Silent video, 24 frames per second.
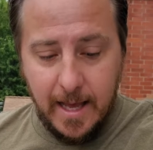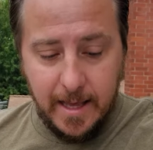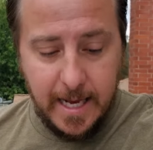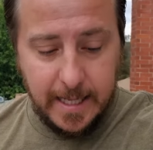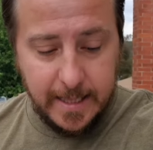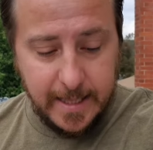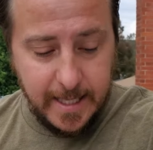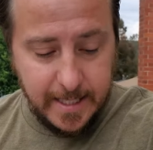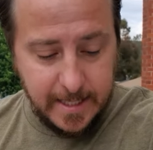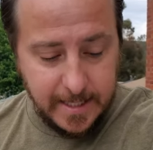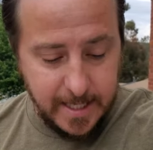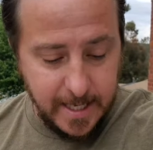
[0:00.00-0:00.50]

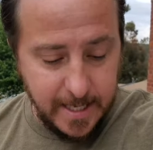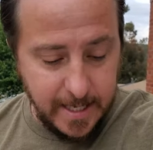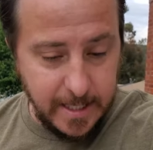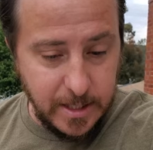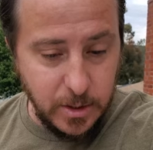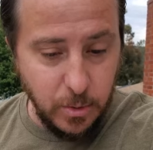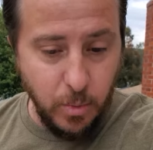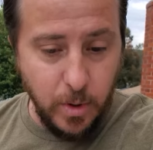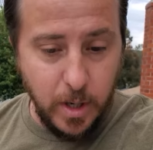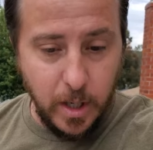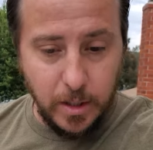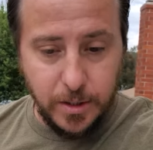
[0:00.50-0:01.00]
that this thing
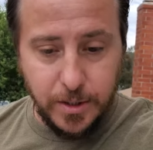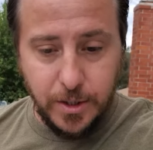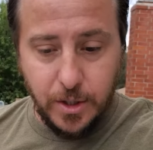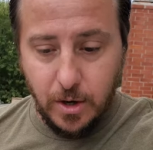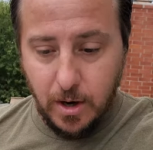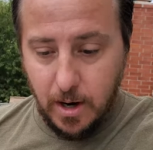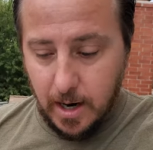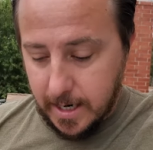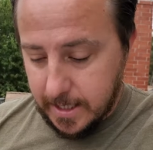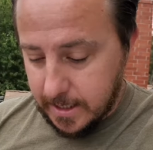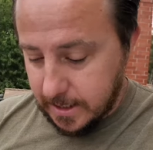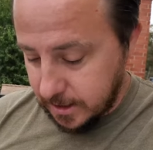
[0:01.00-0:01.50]
is well
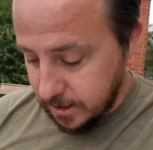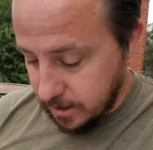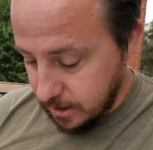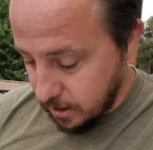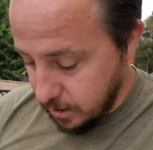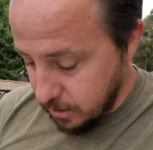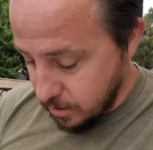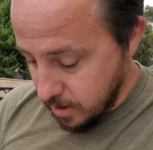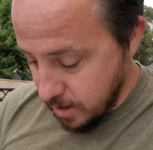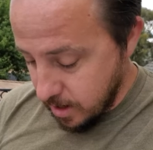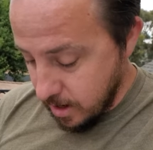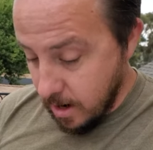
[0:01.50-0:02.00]
dry.
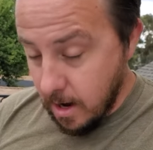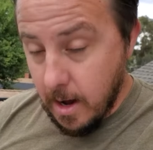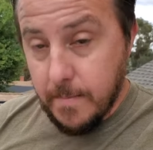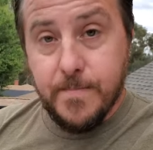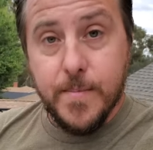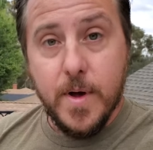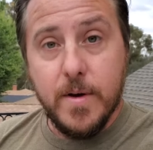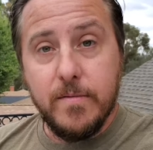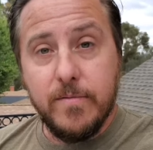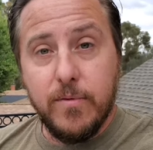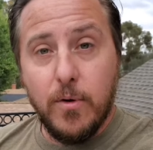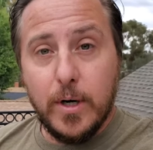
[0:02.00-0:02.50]
So
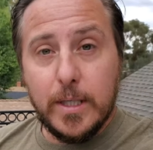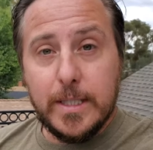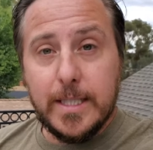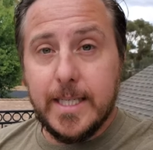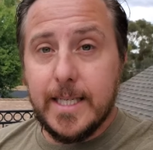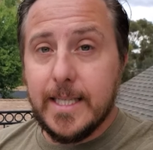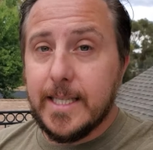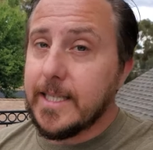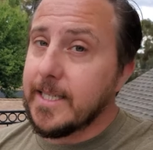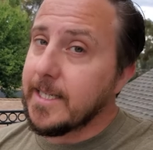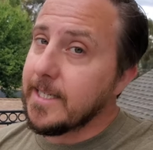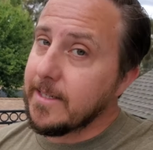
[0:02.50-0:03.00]

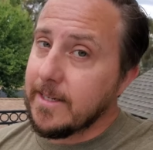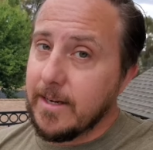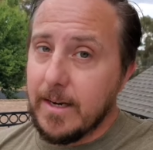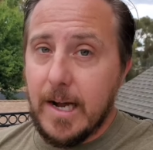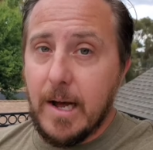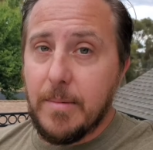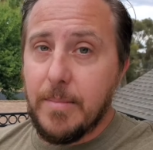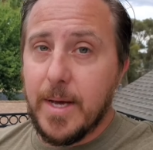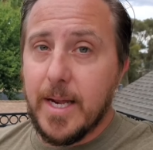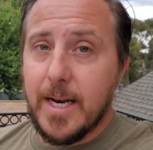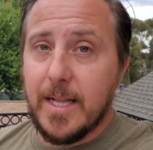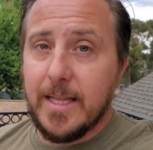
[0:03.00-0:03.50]
unfortunately,
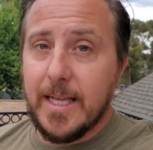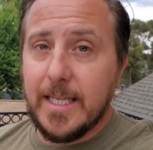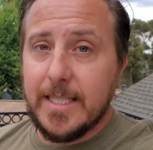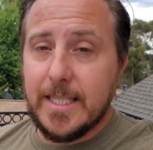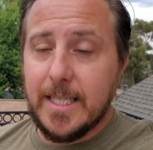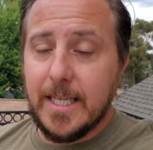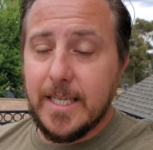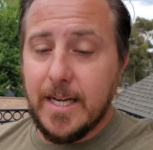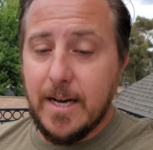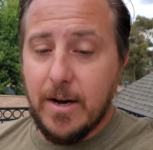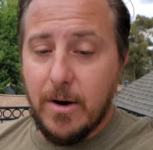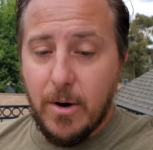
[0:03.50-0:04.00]
I'm going to let
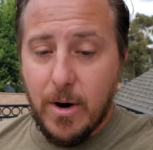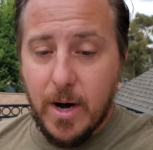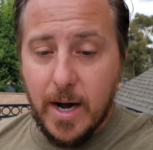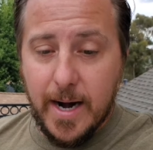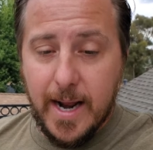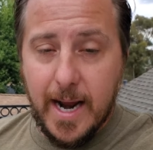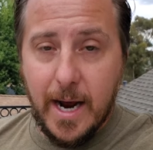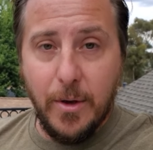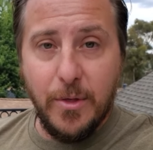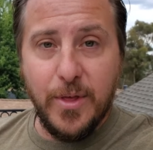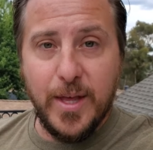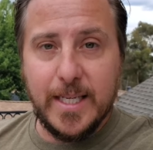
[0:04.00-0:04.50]
you know on
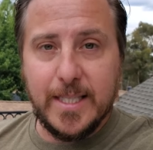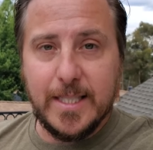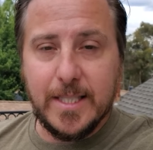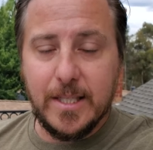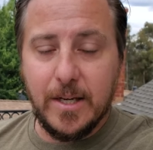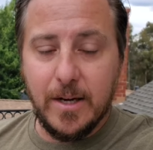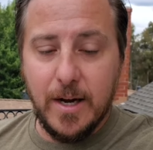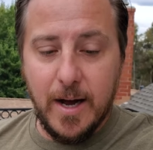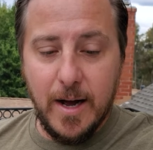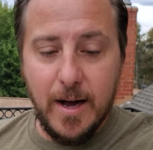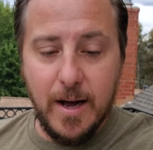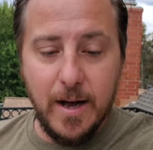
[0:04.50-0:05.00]
how things
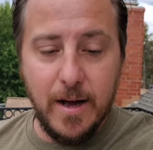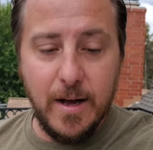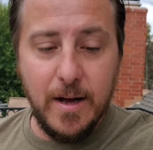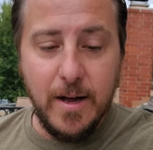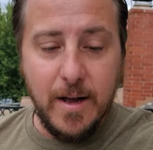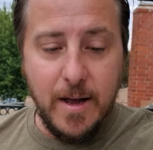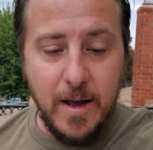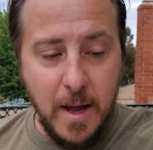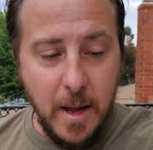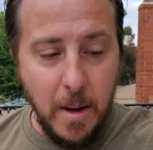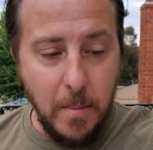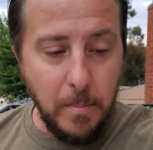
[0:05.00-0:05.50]
uh,
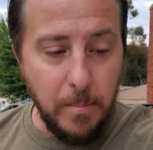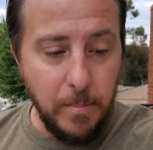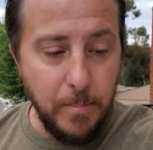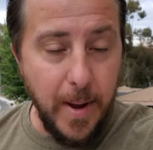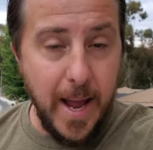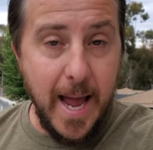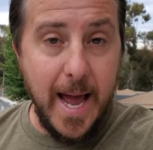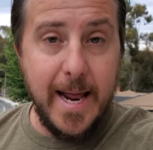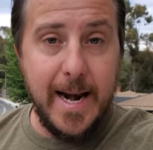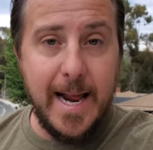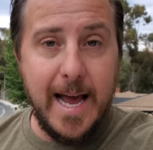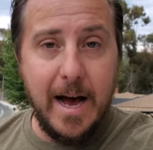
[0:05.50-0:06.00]

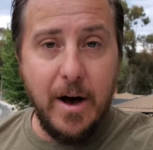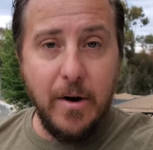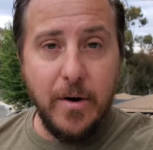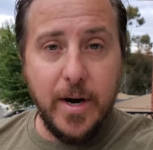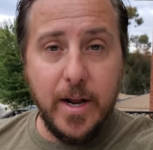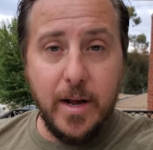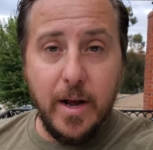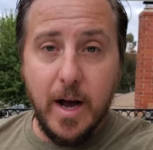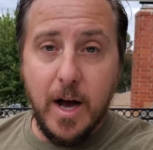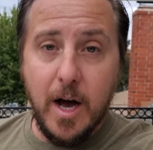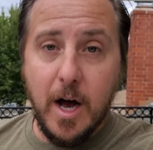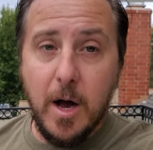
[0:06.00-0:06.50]
pan out
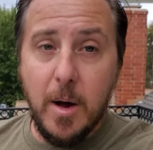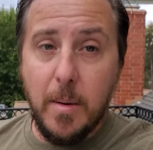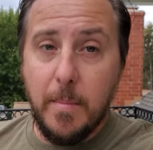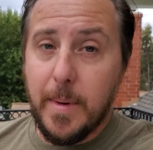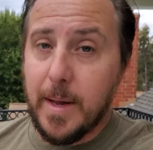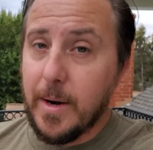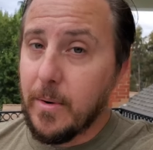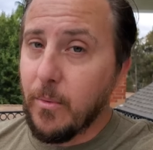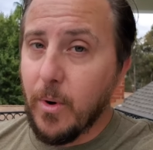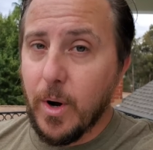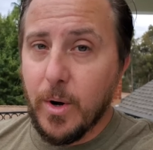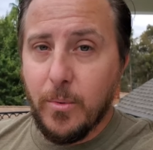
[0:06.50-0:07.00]
um,
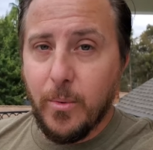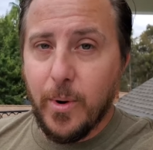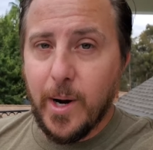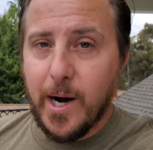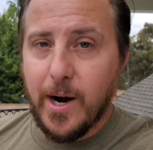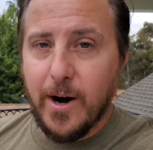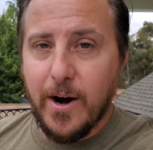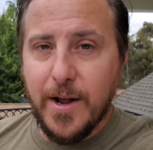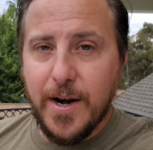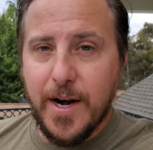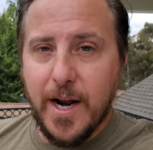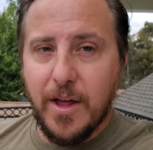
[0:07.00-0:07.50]
in one way
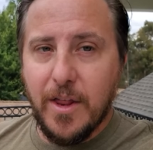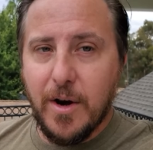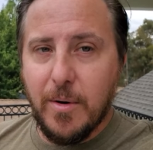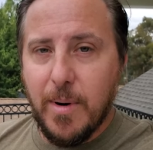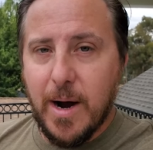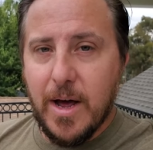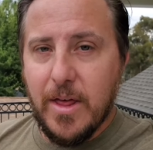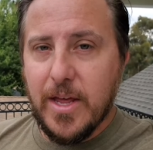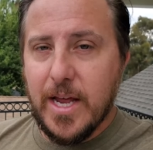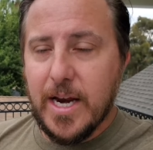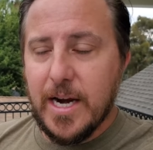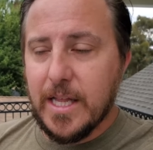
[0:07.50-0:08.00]
or another
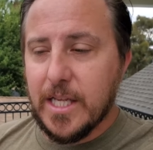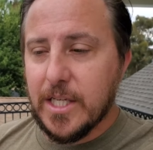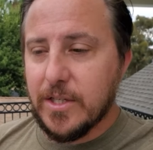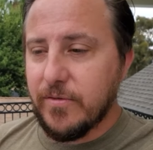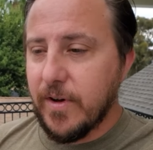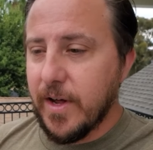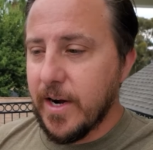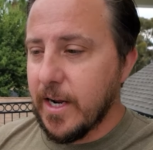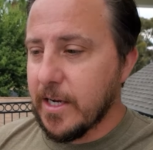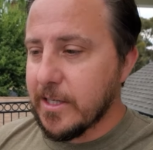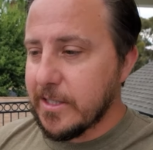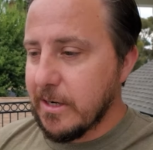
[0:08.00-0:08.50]
by the end of this
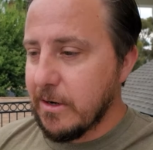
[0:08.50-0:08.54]
video.